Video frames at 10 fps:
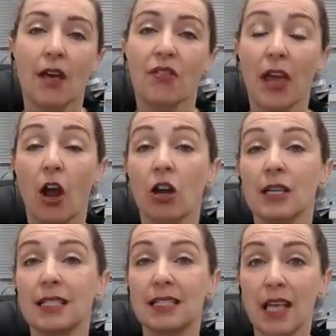They
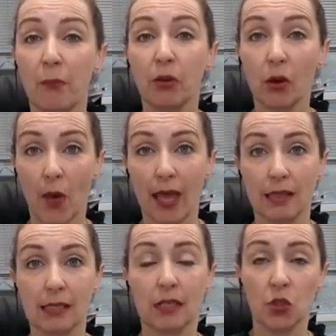are separate
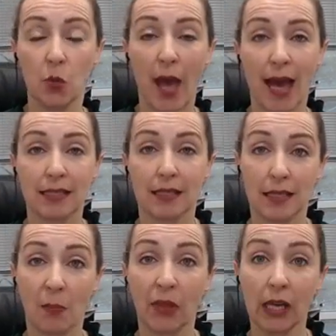ways to pass
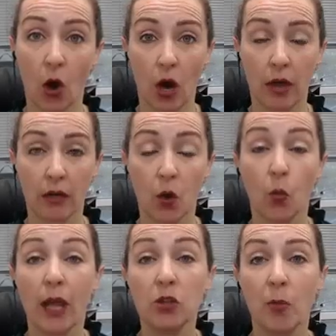something on
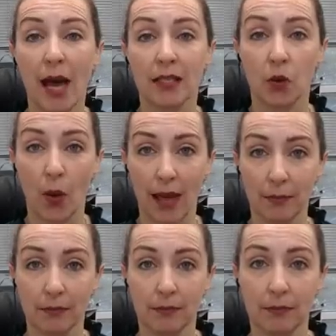when you pass away.
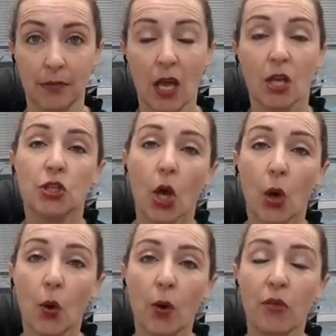
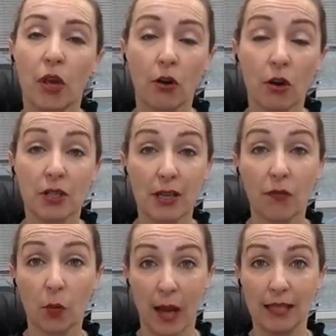So there are
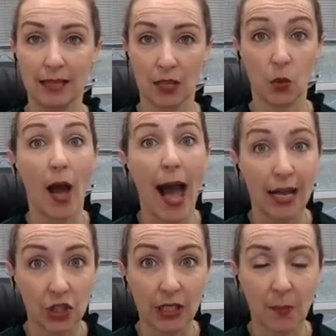several ways that you
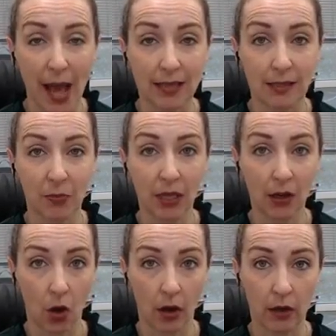actually pass something
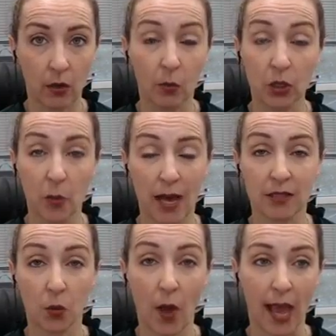on when you pass
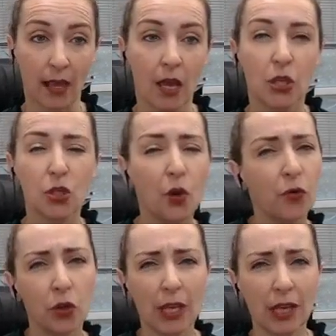away. So if
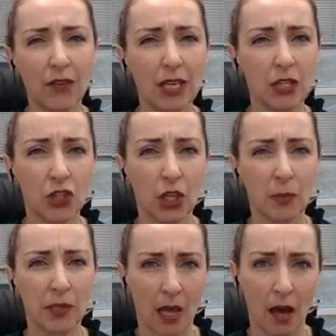you think of it in
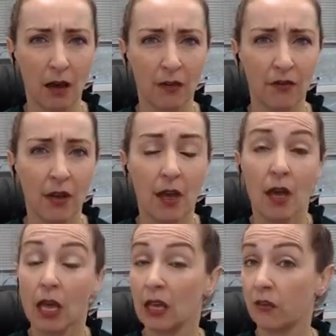terms of,
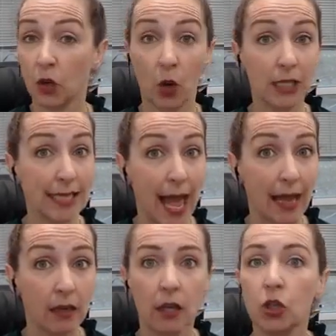if you are
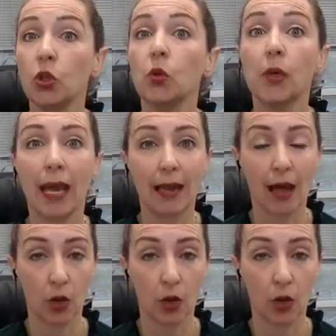dead, you cannot